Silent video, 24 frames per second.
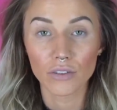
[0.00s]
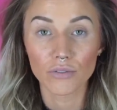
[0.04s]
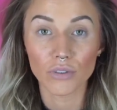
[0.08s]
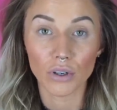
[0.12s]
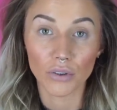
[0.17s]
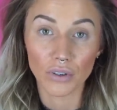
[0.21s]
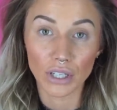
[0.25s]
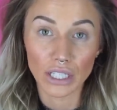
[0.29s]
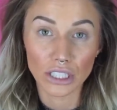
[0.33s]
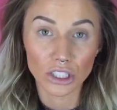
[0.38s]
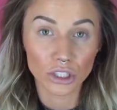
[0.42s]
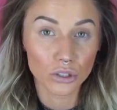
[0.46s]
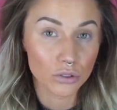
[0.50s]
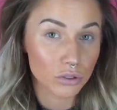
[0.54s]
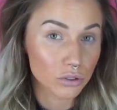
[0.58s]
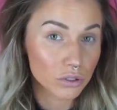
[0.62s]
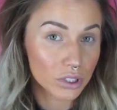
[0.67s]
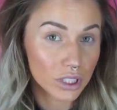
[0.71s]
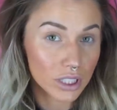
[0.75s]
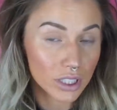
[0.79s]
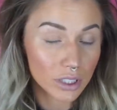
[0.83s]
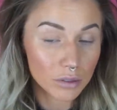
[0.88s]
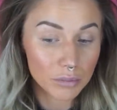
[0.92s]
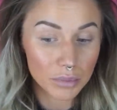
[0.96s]
foundation
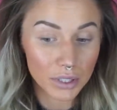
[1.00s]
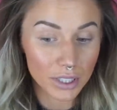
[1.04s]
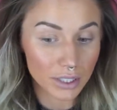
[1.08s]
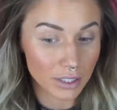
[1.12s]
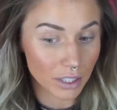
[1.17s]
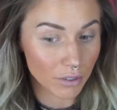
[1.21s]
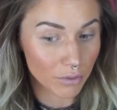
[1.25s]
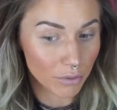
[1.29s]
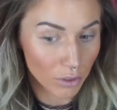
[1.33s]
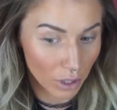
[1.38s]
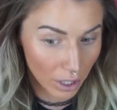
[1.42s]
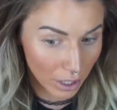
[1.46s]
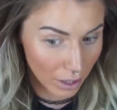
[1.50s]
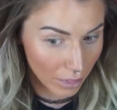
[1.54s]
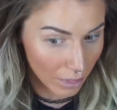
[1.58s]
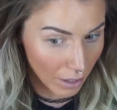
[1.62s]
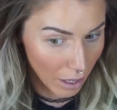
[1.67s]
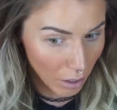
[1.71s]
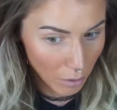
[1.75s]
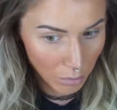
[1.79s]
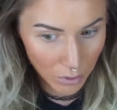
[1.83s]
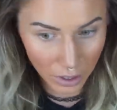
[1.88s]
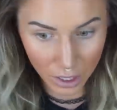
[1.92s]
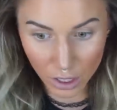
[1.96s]
routine because I feel like
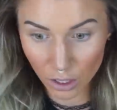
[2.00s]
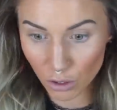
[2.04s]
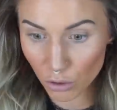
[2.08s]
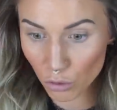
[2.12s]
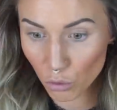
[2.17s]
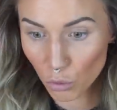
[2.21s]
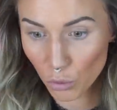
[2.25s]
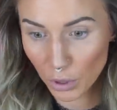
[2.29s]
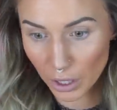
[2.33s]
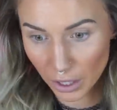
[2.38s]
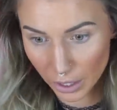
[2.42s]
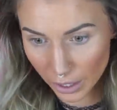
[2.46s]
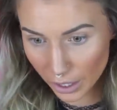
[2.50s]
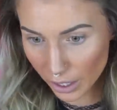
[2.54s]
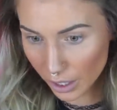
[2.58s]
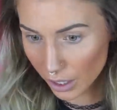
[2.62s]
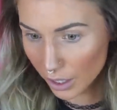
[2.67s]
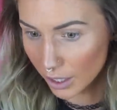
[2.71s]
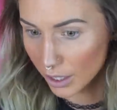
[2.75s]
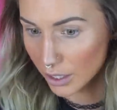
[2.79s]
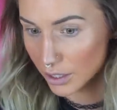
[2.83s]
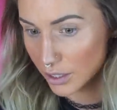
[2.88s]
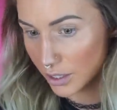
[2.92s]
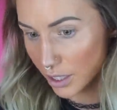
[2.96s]
that would look really
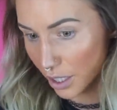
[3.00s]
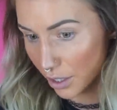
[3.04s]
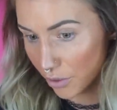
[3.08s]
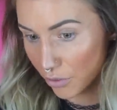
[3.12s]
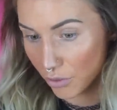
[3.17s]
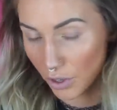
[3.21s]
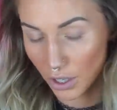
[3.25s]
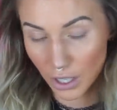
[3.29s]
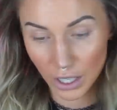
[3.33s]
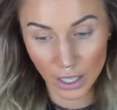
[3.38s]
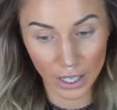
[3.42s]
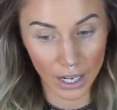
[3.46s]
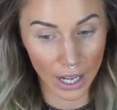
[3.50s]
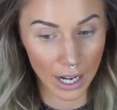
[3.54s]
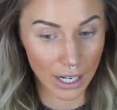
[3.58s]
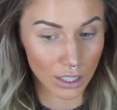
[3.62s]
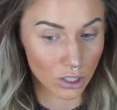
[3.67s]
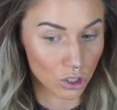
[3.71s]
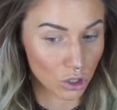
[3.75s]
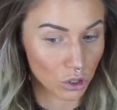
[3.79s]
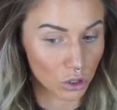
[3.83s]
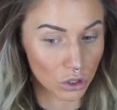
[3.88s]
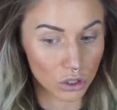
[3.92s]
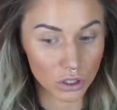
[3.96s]
good. It's like very
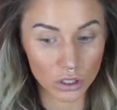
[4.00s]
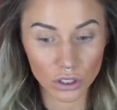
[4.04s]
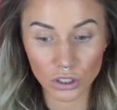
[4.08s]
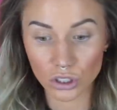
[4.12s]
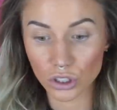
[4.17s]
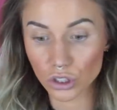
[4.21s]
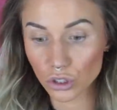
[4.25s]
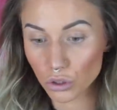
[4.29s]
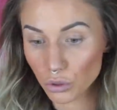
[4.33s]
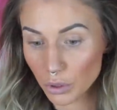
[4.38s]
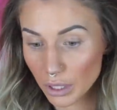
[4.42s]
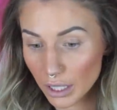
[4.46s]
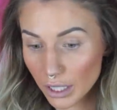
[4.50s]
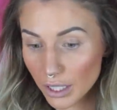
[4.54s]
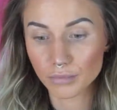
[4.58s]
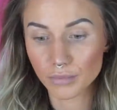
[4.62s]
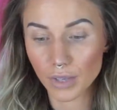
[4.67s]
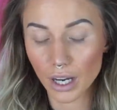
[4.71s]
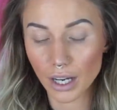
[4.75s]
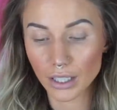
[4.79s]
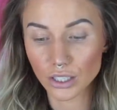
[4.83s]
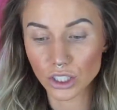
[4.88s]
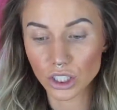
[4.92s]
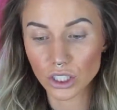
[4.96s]
natural, dewy.
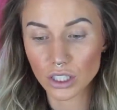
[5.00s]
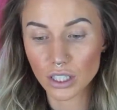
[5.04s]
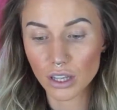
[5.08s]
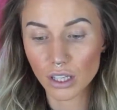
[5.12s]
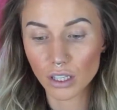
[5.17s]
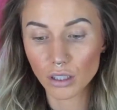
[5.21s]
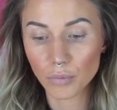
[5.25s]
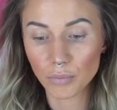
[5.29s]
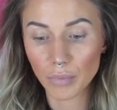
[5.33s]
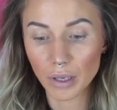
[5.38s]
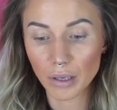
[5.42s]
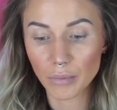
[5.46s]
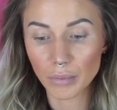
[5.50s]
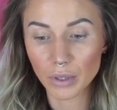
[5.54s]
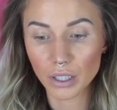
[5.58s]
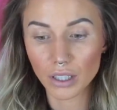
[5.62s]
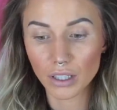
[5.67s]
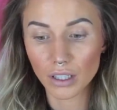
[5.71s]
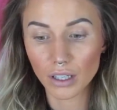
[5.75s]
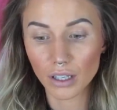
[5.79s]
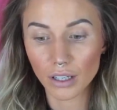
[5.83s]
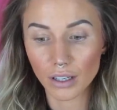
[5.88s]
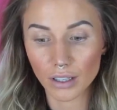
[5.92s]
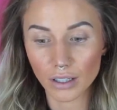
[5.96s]
I just think
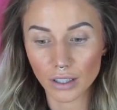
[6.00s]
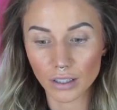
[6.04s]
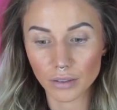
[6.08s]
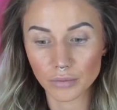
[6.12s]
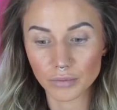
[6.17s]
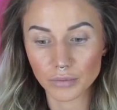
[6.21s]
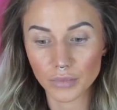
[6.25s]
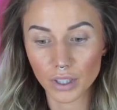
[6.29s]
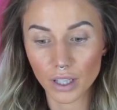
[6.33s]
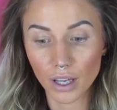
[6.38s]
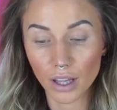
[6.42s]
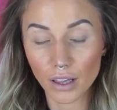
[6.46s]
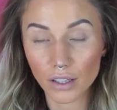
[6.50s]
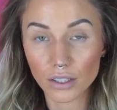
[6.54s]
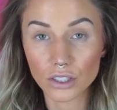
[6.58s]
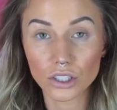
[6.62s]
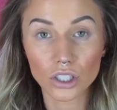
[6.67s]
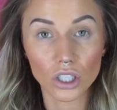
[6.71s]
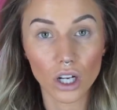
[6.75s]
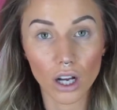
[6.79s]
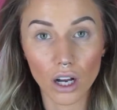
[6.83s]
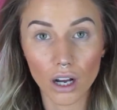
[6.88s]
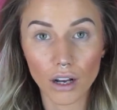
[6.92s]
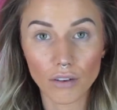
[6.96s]
maybe the colors
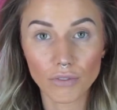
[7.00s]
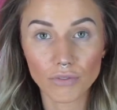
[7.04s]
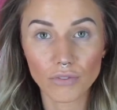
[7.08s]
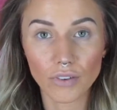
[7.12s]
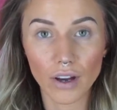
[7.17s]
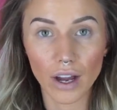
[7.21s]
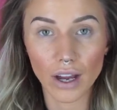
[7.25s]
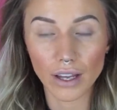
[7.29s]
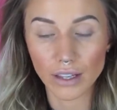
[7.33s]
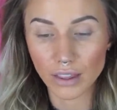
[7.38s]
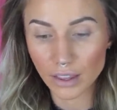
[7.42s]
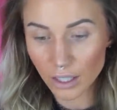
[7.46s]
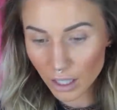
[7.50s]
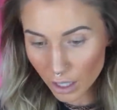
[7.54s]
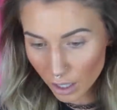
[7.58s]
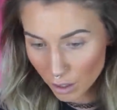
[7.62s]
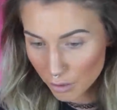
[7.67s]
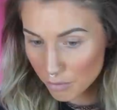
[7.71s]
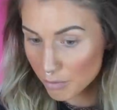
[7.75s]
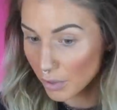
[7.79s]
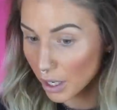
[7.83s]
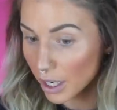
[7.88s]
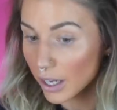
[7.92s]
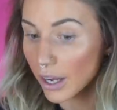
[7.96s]
are off. I think
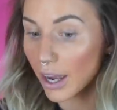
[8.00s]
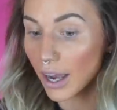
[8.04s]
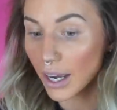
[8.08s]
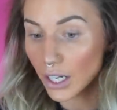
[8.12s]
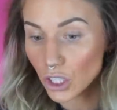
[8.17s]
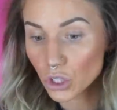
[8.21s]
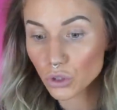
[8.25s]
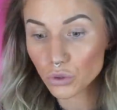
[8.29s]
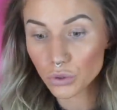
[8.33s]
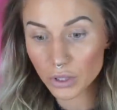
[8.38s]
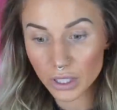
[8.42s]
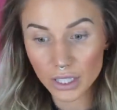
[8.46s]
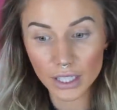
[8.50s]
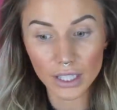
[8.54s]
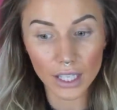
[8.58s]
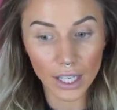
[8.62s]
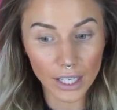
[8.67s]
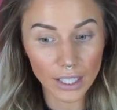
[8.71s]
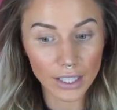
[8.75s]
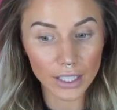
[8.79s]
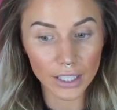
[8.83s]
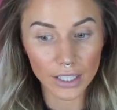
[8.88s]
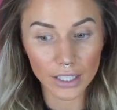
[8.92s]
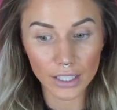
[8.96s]
I might actually
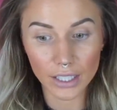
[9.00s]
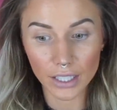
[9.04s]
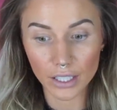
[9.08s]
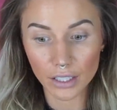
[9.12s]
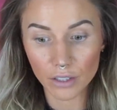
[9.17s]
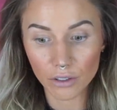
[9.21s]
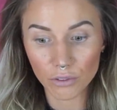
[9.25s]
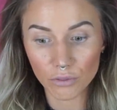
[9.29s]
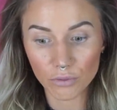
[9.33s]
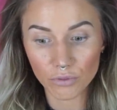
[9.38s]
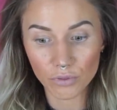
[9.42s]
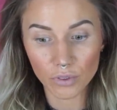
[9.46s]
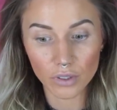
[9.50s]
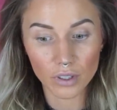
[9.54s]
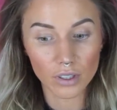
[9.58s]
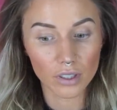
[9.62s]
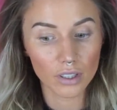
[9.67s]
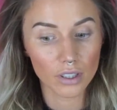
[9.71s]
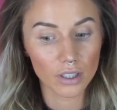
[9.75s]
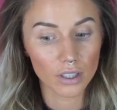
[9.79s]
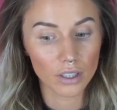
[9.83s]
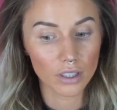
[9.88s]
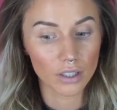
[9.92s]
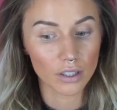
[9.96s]
like it if
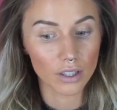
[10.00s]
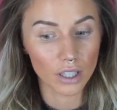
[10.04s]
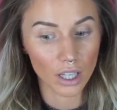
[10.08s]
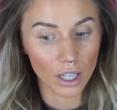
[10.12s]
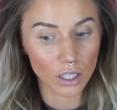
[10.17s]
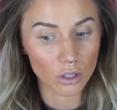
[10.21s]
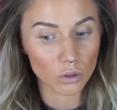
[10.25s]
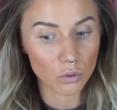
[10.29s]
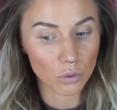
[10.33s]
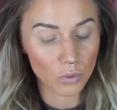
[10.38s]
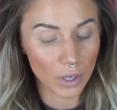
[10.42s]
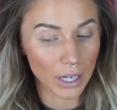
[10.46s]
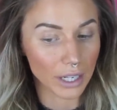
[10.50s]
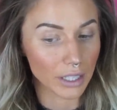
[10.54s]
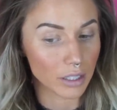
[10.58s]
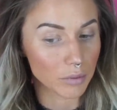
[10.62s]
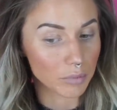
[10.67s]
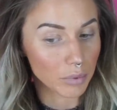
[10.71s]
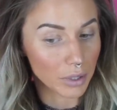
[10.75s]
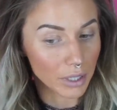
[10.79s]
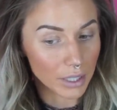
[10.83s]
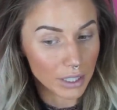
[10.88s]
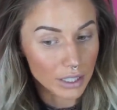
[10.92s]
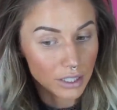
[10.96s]
the colors are right,
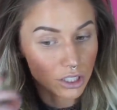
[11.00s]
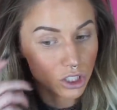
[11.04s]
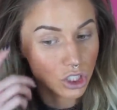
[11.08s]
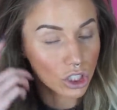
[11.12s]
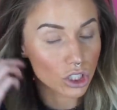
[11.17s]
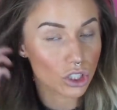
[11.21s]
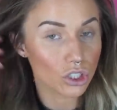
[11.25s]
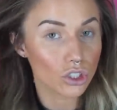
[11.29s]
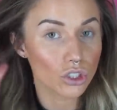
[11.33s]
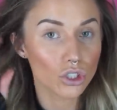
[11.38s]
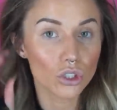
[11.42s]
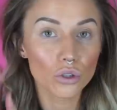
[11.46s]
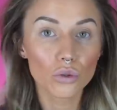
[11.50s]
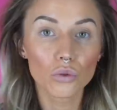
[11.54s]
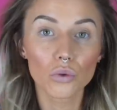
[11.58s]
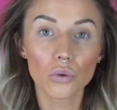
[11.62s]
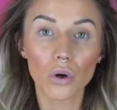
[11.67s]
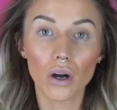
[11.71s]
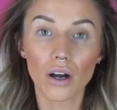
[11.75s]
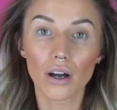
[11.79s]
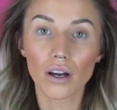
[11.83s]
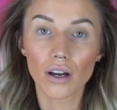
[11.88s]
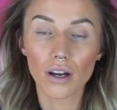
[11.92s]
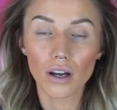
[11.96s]
but it's just
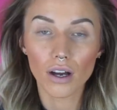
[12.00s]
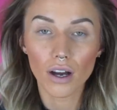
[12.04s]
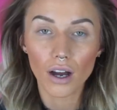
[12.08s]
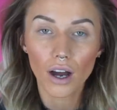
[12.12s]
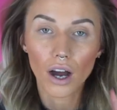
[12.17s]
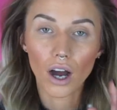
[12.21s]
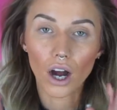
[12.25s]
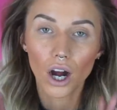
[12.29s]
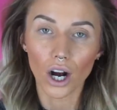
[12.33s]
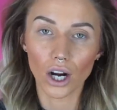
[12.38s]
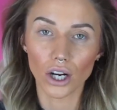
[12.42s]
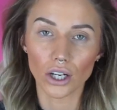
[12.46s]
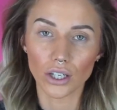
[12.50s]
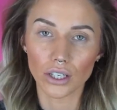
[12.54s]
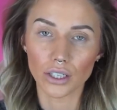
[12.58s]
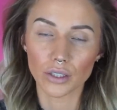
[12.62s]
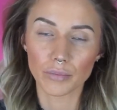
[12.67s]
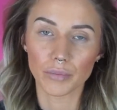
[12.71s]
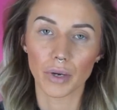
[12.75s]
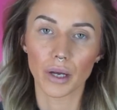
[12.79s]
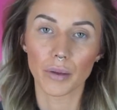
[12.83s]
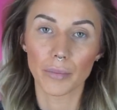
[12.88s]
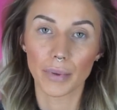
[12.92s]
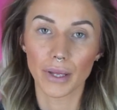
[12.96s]
too hard
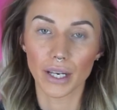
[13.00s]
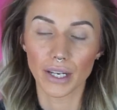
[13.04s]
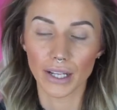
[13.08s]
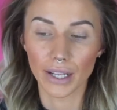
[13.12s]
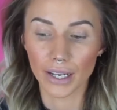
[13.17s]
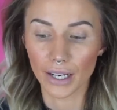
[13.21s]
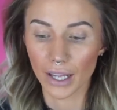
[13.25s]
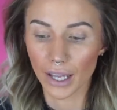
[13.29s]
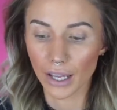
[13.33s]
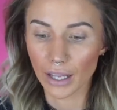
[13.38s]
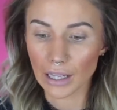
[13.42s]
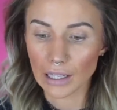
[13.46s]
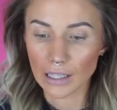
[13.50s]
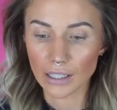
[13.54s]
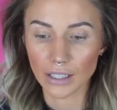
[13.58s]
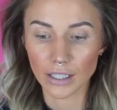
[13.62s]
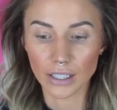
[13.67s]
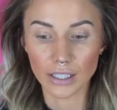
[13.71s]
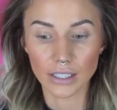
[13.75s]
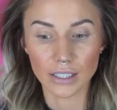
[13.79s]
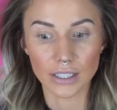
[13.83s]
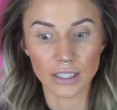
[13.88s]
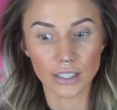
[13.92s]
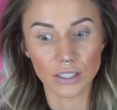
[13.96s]
in my opinion, and
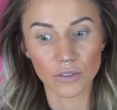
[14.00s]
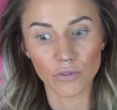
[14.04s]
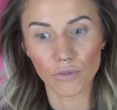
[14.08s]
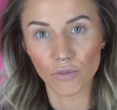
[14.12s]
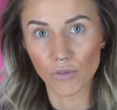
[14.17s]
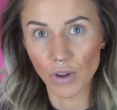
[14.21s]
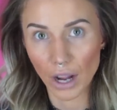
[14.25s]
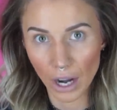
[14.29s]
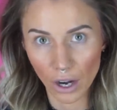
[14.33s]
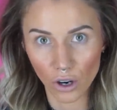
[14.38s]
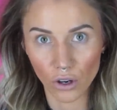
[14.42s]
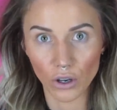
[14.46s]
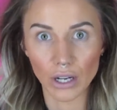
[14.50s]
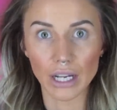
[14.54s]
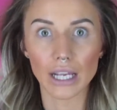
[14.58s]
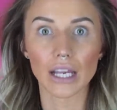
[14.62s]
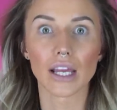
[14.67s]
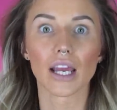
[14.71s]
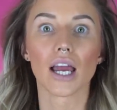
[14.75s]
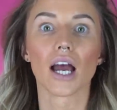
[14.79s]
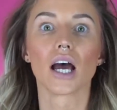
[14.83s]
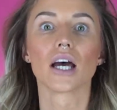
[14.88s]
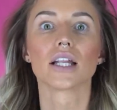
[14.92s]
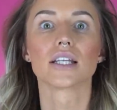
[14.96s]
it's
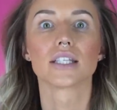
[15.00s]
very